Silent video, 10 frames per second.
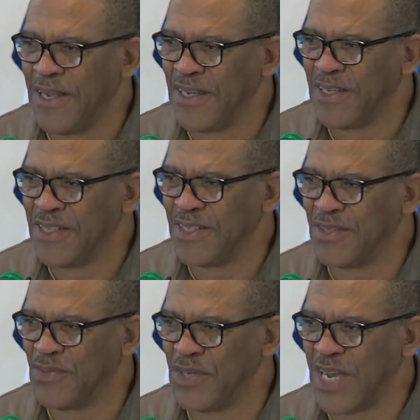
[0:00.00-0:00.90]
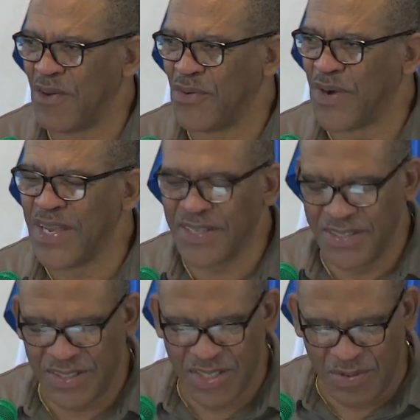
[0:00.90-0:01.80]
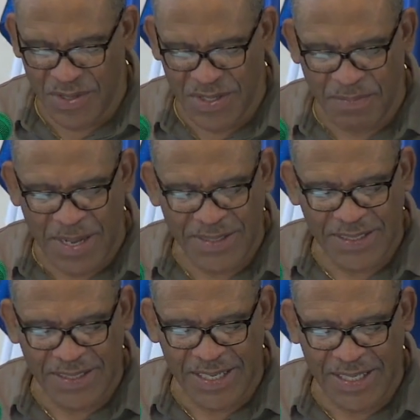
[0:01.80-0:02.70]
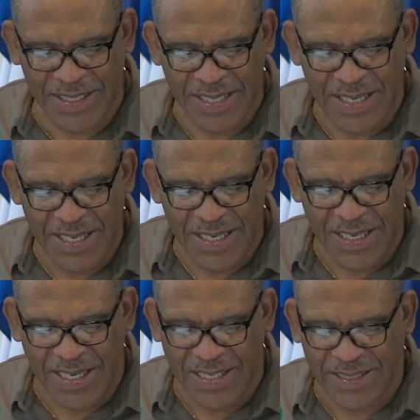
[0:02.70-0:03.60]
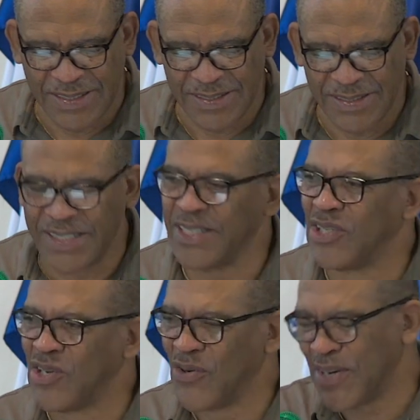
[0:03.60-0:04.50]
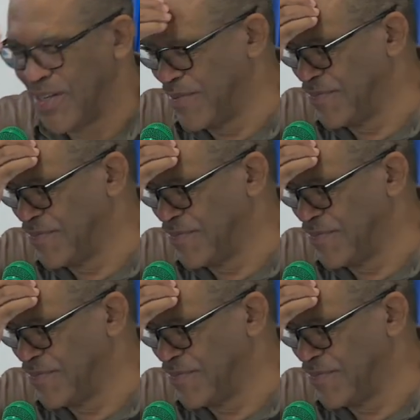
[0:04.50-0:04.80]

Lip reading: And this is what our writer is talking about today, the anointing.